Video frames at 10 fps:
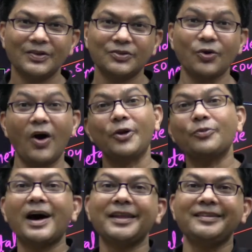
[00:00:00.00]
So
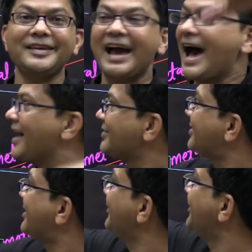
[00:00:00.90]
Hanumanji has
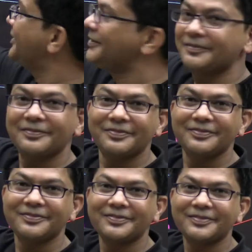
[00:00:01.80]
given
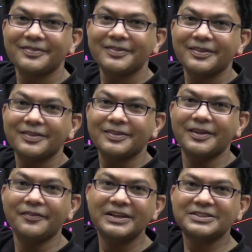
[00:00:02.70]

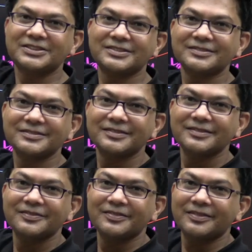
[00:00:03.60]
the wish,
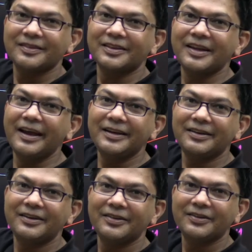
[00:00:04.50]
the
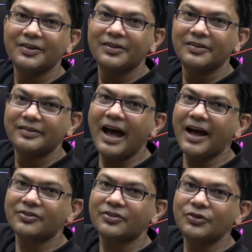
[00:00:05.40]
thing
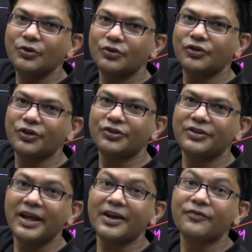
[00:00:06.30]
that you should
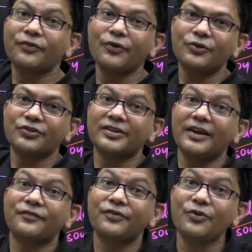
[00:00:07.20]
take fruits,
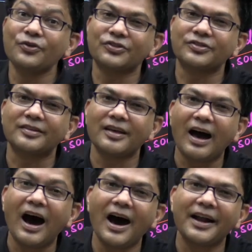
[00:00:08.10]
and fruits
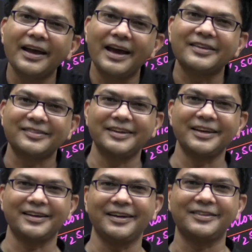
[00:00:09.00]
are
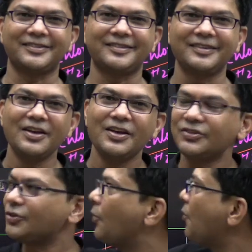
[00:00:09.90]
acidic kids.
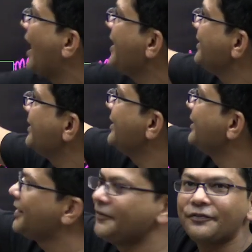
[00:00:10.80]
So why
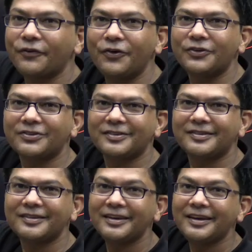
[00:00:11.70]
eating
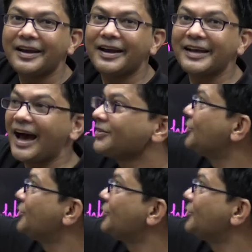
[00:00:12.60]
fruits? It has